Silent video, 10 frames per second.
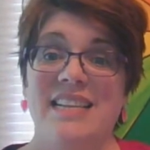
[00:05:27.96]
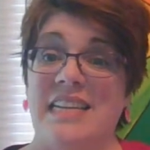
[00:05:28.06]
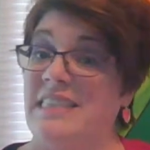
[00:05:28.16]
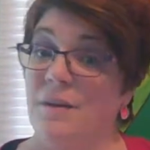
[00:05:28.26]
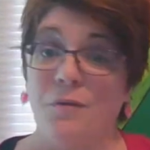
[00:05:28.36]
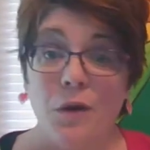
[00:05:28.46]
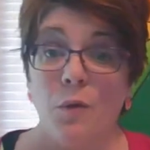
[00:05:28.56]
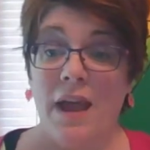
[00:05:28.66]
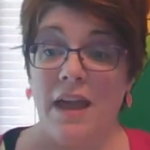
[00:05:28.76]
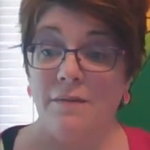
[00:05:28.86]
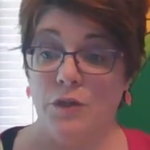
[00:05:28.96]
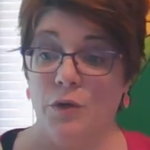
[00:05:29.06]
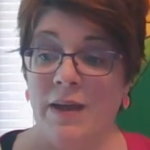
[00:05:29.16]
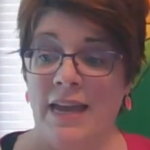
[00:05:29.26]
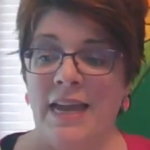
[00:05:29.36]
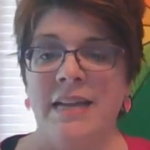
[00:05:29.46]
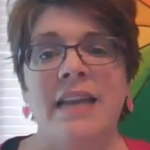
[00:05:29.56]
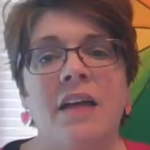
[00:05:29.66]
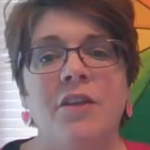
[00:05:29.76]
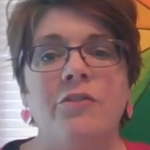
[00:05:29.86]
it's a different way of doing it.
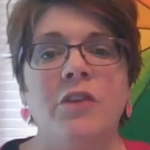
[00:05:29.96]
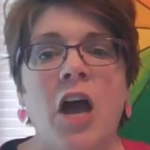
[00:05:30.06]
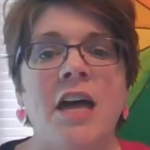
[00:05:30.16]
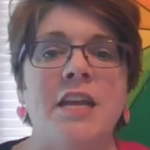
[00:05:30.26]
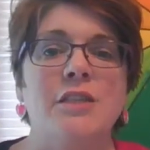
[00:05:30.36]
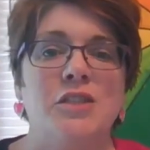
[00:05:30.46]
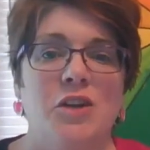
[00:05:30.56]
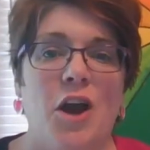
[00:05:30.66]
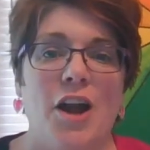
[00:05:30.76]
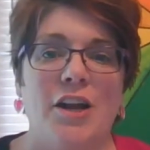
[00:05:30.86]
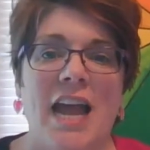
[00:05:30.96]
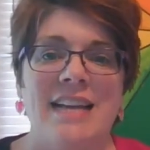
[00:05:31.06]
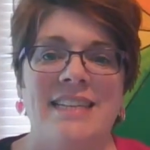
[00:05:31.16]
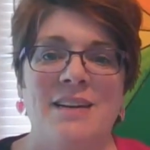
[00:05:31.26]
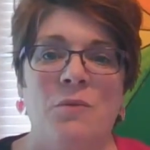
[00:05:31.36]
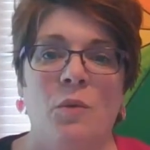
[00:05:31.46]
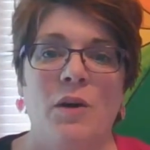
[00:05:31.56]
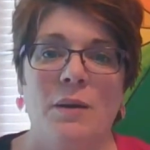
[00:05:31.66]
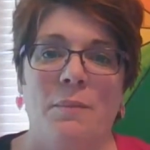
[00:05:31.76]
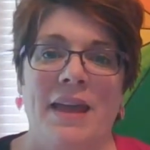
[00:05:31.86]
Now they're not as dark as it
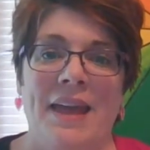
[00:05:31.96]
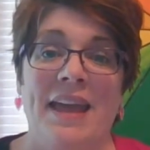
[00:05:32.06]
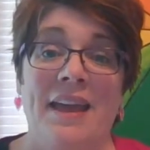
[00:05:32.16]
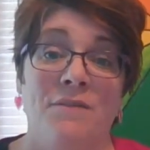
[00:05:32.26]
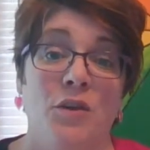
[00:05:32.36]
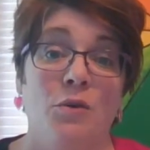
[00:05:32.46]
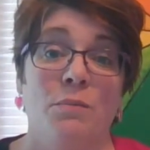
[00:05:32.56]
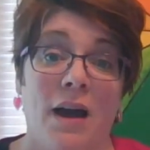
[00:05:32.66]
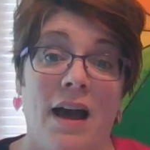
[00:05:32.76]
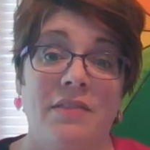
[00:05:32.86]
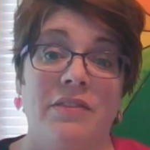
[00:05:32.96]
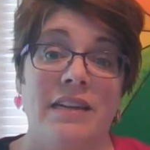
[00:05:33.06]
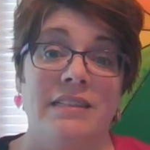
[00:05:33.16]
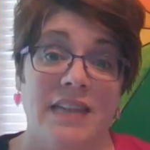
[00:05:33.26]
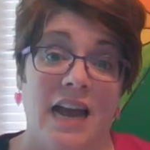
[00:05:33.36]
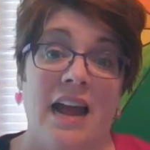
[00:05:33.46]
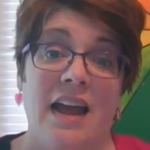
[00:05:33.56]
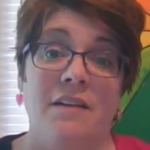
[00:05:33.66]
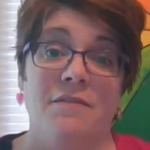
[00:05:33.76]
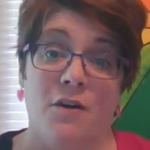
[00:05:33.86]
would be if you bought the
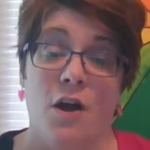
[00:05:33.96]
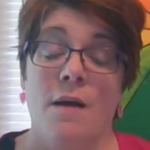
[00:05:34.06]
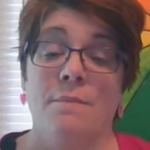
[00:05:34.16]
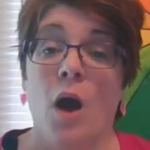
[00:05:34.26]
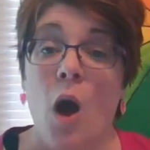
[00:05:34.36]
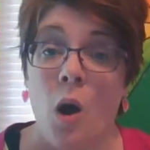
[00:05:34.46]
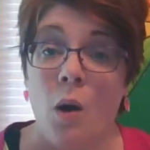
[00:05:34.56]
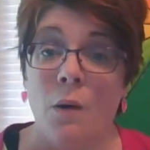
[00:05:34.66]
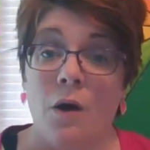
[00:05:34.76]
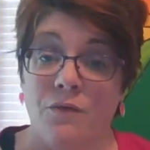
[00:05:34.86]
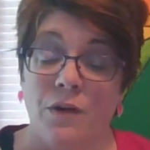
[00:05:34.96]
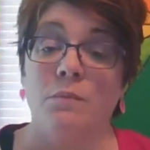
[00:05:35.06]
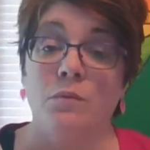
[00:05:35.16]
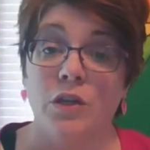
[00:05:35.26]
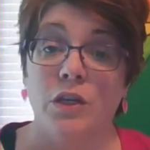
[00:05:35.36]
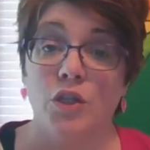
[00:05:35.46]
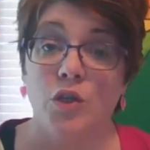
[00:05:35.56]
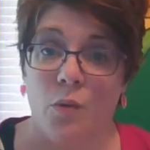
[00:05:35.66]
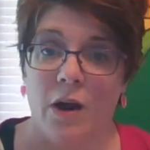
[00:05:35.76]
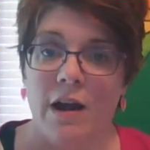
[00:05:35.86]
dye from home or from the
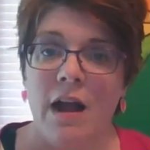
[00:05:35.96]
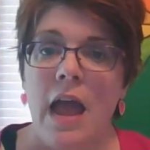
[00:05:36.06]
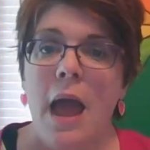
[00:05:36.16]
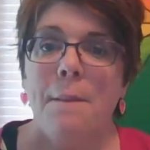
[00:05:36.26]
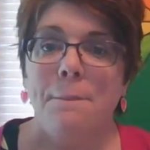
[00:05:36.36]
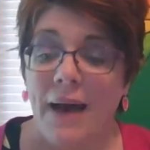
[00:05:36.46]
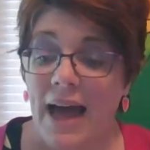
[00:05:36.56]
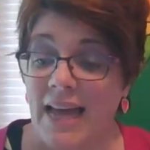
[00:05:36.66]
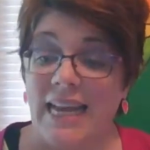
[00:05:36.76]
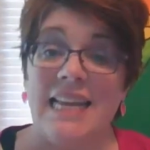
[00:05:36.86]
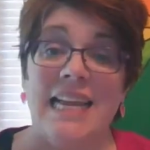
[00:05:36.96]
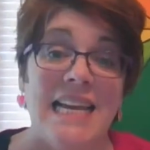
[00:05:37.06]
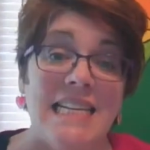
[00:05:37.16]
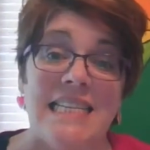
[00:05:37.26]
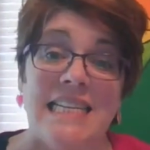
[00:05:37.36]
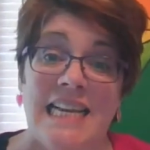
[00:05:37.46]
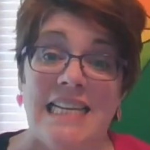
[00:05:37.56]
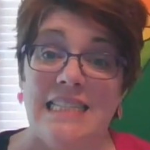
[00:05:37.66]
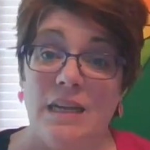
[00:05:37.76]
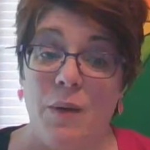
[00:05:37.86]
store, but it is an
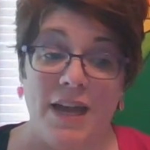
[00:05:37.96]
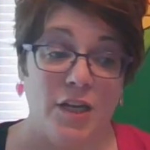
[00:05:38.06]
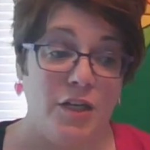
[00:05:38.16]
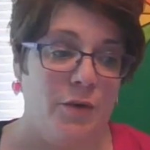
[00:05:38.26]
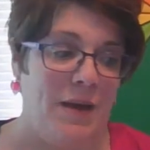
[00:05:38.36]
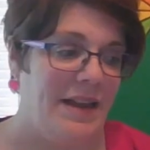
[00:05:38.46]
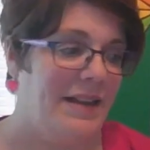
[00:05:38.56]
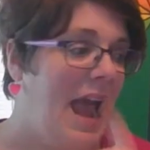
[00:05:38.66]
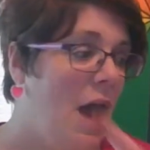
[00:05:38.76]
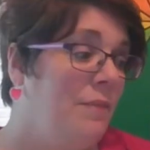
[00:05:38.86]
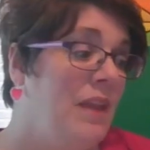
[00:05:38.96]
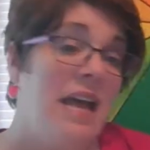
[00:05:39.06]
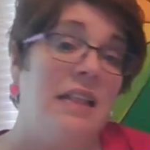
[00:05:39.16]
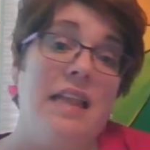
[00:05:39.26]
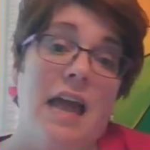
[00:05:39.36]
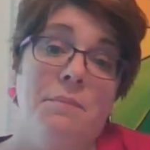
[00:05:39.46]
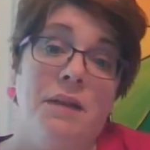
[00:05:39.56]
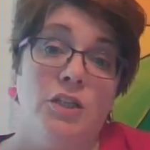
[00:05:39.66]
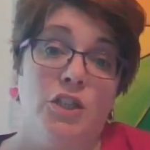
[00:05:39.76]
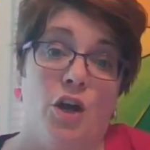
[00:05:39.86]
easy way to do it. Now, let
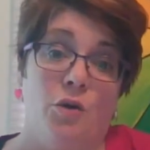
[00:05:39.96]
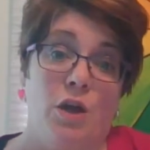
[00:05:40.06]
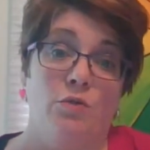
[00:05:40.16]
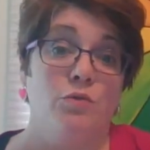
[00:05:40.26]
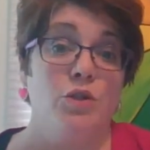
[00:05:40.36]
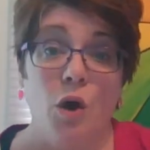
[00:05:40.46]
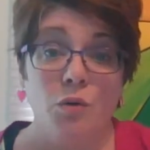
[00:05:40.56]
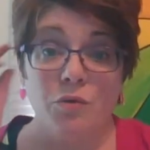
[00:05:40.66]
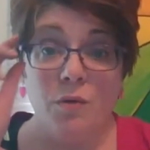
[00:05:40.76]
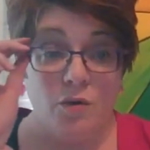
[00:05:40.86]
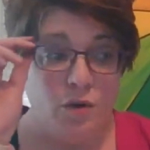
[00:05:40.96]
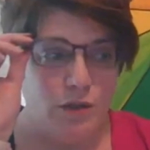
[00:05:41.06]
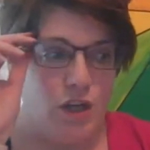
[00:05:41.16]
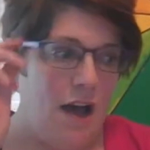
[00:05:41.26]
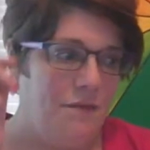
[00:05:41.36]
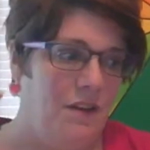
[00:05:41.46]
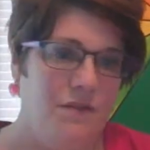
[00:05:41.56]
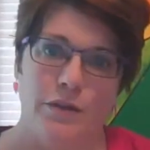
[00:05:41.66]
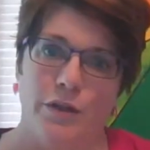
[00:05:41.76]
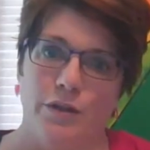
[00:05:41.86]
me show you. Don't throw those coffee
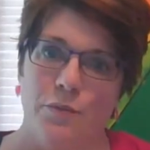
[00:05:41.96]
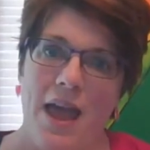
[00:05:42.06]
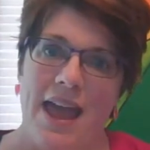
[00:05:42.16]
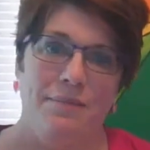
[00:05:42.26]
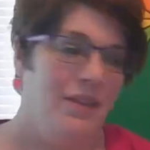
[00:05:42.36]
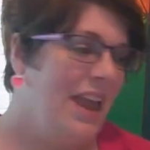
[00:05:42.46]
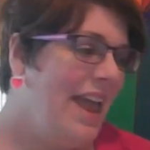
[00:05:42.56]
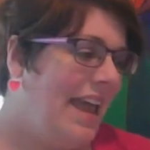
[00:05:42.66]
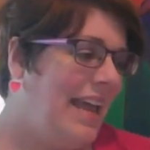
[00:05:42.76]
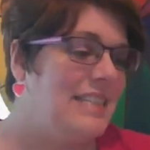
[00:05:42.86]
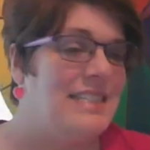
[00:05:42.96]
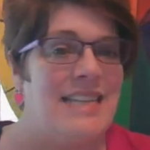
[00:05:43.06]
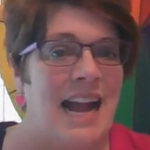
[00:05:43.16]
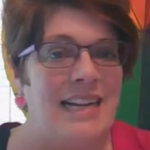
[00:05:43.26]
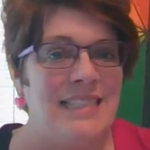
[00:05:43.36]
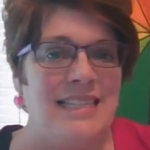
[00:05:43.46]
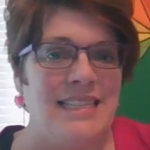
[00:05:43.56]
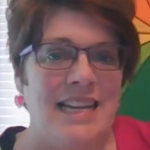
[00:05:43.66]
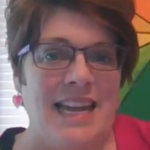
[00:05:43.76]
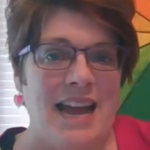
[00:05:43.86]
filters away. It's nice and
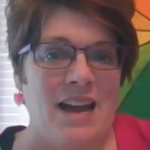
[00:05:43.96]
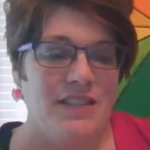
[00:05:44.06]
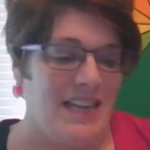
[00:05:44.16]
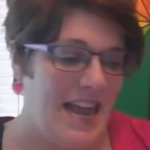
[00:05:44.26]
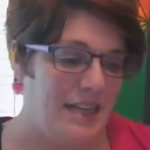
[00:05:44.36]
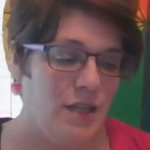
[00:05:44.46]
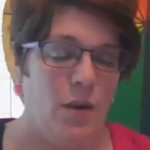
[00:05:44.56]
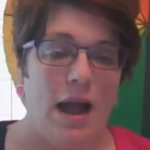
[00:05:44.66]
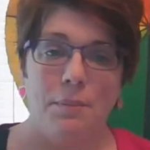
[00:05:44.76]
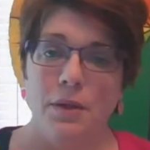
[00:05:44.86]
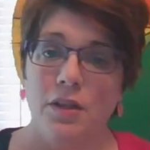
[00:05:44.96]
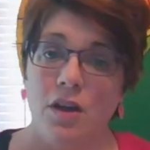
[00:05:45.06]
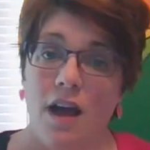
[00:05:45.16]
sunny out today, so I put the